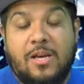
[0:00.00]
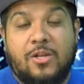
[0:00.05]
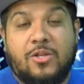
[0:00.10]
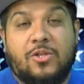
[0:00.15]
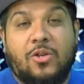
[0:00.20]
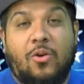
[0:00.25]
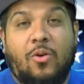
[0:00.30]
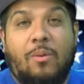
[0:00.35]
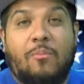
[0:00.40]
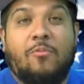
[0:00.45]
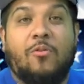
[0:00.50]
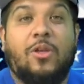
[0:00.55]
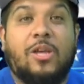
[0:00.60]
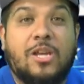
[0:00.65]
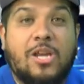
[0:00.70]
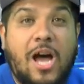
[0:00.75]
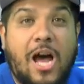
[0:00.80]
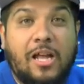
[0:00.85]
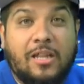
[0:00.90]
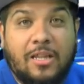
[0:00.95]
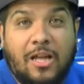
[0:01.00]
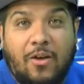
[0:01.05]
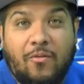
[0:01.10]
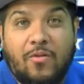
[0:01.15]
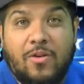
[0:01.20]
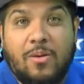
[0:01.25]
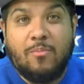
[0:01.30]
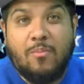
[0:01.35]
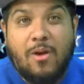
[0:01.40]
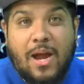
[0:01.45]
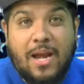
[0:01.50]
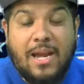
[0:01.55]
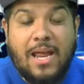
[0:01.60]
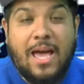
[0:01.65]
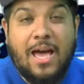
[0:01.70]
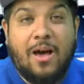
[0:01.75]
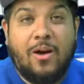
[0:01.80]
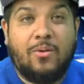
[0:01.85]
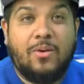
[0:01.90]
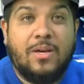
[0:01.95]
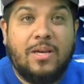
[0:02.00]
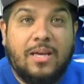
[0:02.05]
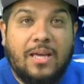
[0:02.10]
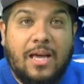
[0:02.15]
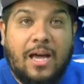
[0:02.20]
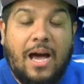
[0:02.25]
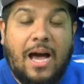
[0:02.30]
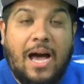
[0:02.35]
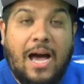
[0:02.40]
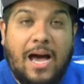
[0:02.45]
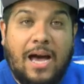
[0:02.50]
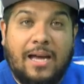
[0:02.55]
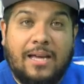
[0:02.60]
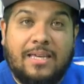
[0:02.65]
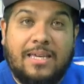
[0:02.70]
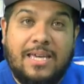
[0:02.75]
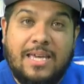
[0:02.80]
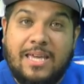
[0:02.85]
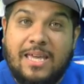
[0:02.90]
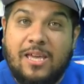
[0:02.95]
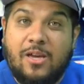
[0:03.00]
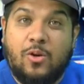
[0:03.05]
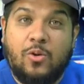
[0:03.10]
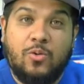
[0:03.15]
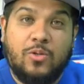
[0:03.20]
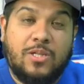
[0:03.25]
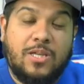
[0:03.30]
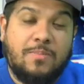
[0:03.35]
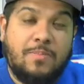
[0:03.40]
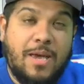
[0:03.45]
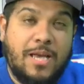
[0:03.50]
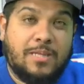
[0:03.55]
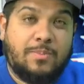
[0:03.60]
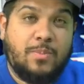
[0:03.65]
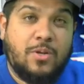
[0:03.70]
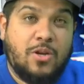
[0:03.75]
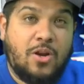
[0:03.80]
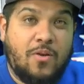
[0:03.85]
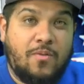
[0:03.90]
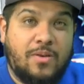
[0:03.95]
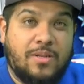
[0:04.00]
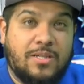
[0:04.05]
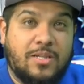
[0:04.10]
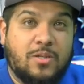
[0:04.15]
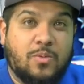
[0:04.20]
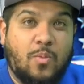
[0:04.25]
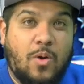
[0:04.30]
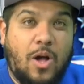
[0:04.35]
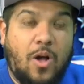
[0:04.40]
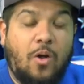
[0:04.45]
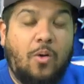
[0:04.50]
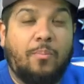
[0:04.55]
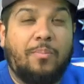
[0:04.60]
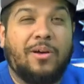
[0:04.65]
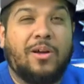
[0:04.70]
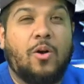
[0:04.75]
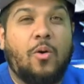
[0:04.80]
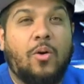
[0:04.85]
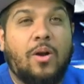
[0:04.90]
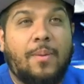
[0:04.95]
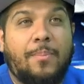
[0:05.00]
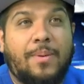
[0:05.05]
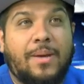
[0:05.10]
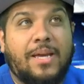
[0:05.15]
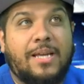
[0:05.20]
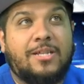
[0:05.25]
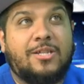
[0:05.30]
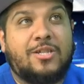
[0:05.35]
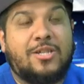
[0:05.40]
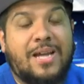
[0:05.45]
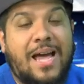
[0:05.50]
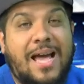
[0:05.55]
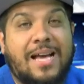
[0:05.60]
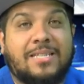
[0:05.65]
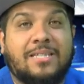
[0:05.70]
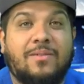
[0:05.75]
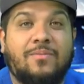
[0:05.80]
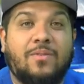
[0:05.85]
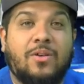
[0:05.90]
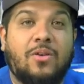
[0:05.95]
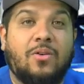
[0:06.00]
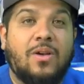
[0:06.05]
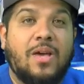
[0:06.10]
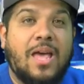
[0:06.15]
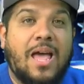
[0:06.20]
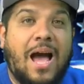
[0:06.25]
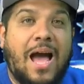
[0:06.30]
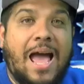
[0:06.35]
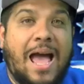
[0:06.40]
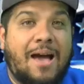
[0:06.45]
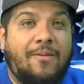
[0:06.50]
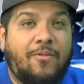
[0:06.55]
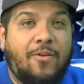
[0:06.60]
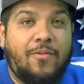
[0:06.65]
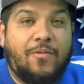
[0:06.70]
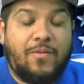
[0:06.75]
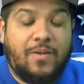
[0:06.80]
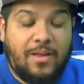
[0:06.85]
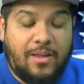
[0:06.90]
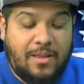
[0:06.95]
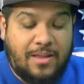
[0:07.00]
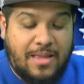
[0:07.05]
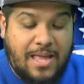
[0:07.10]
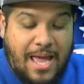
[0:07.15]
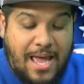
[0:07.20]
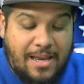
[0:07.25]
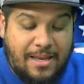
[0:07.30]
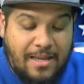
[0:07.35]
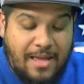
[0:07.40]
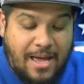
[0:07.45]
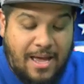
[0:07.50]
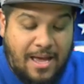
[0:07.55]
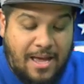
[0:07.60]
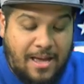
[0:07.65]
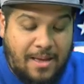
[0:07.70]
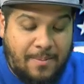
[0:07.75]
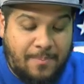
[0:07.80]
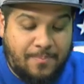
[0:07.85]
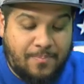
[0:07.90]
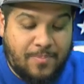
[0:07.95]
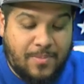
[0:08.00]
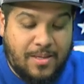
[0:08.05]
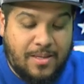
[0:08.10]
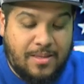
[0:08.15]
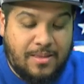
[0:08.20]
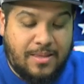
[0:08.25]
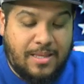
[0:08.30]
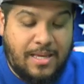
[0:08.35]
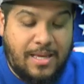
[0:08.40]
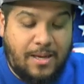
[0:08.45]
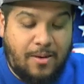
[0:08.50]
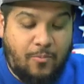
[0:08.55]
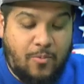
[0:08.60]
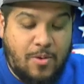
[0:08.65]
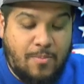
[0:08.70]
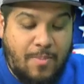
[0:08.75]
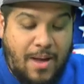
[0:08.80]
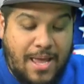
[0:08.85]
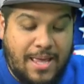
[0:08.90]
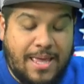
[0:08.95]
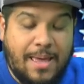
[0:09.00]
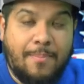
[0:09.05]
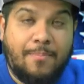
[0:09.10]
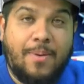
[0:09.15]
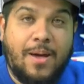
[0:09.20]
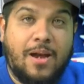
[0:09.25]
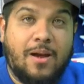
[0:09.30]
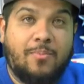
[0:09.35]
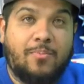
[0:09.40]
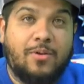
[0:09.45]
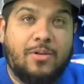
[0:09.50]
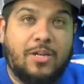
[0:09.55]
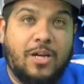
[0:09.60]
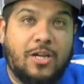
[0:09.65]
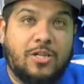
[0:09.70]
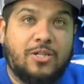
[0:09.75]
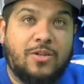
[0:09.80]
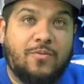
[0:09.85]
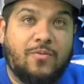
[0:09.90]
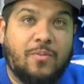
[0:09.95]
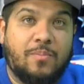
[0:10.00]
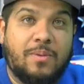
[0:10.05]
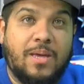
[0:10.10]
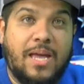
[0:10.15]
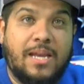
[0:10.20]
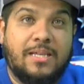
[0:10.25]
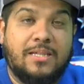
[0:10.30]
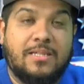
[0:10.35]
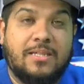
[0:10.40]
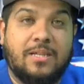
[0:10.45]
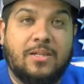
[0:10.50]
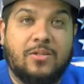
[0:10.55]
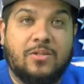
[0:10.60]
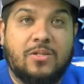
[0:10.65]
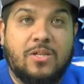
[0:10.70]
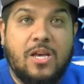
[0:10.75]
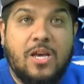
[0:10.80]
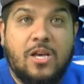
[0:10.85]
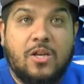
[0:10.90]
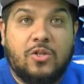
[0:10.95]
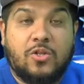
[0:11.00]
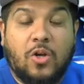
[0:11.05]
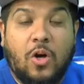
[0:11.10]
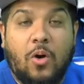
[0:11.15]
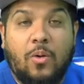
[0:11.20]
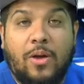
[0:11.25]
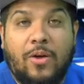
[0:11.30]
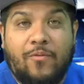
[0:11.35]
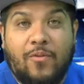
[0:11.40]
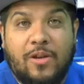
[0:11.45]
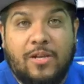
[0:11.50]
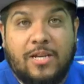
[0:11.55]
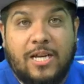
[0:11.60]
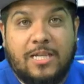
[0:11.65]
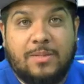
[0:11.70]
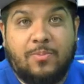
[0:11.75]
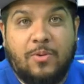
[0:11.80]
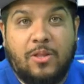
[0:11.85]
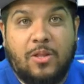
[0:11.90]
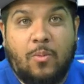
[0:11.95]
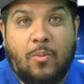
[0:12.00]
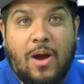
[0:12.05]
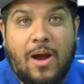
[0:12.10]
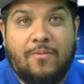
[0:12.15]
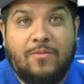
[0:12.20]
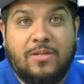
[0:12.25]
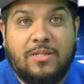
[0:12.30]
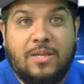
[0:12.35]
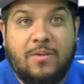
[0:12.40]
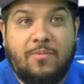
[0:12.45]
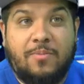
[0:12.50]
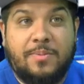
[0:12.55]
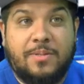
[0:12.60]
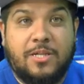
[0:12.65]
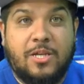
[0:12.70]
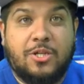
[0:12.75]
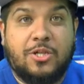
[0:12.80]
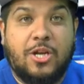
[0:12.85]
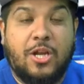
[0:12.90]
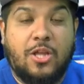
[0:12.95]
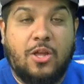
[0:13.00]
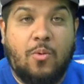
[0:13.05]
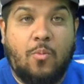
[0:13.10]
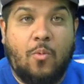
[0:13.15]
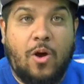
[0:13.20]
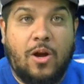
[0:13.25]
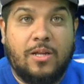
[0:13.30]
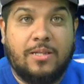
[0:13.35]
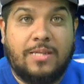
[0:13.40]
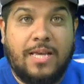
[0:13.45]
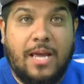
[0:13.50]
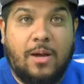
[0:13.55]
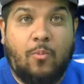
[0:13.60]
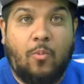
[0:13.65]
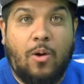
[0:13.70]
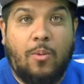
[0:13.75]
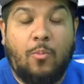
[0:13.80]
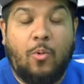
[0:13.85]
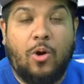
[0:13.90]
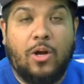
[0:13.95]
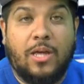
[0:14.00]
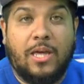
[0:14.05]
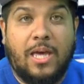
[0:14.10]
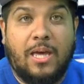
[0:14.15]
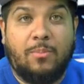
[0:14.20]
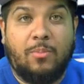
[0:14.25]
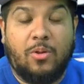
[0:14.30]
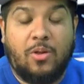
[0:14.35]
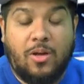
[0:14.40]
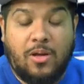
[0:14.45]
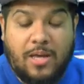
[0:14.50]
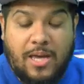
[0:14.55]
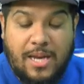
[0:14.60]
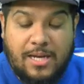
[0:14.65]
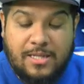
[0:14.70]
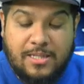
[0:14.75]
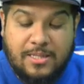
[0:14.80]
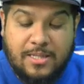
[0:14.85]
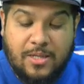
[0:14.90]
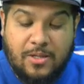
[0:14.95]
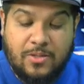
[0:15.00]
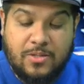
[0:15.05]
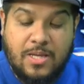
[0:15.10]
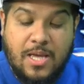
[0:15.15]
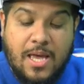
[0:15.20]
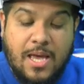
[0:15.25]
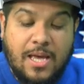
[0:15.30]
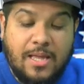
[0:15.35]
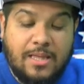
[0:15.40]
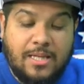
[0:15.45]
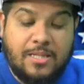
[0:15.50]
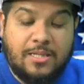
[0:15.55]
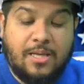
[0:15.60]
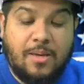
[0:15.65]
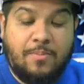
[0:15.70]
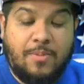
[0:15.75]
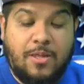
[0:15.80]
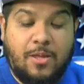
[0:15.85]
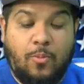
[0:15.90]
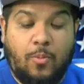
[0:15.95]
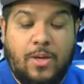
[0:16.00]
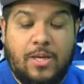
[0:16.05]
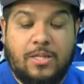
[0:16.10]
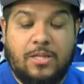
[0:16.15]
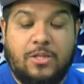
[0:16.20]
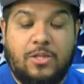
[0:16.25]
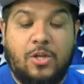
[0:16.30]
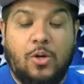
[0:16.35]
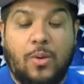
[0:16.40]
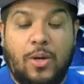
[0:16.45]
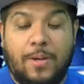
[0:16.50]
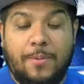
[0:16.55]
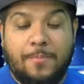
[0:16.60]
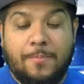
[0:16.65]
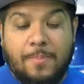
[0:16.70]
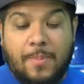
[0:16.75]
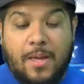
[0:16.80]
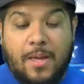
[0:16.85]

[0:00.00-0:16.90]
So I'm really not loving right now. Kiki Kuti makes me nervous as well. But going up against Jacksonville, I have a feeling that we might get better production from Kenny Stills. So if you're desperate in the wide receiver position and you want to take one more gamble on Kenny Stills, this could be the week to do it.